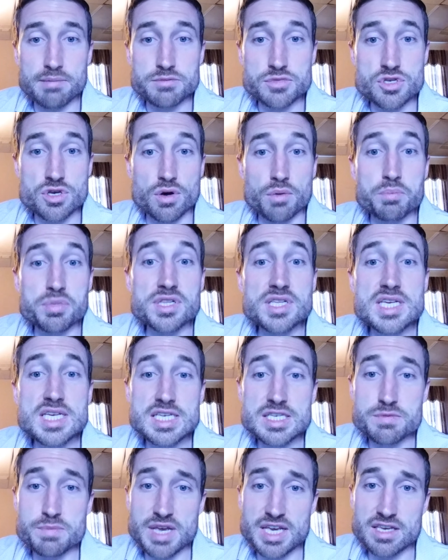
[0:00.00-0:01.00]
So
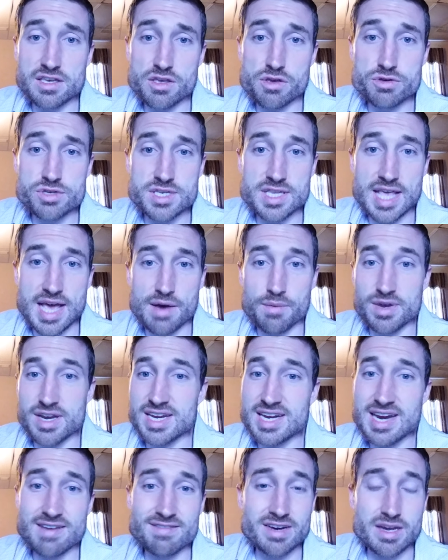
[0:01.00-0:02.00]
please make use of that. We
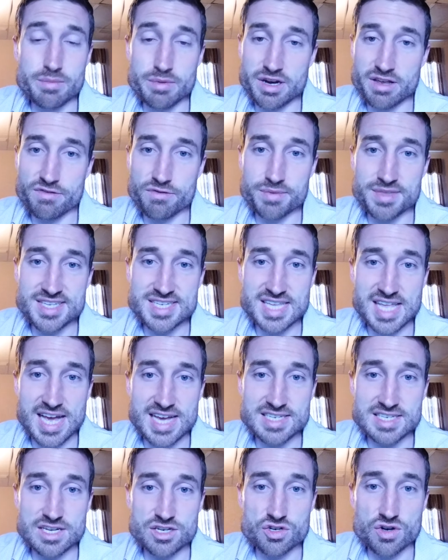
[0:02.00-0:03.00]
didn't have anybody from this
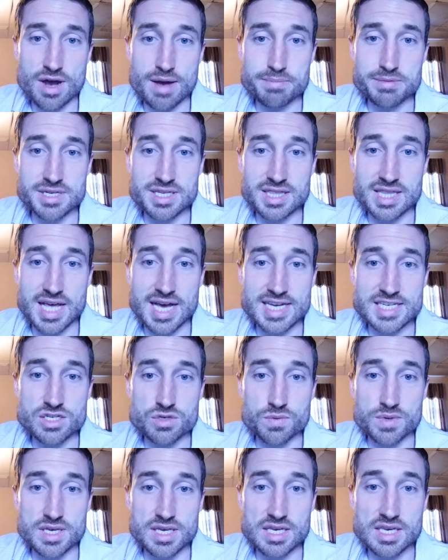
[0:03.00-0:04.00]
class that dropped in
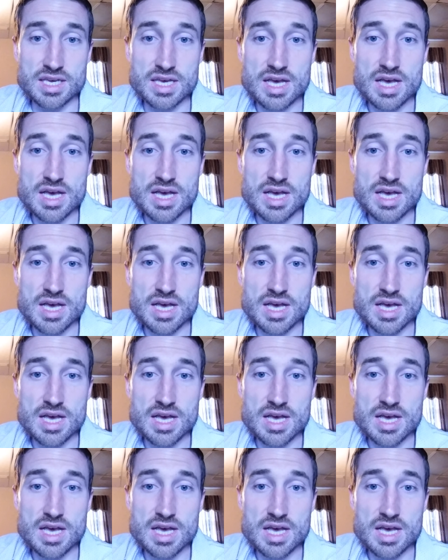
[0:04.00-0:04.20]
last week,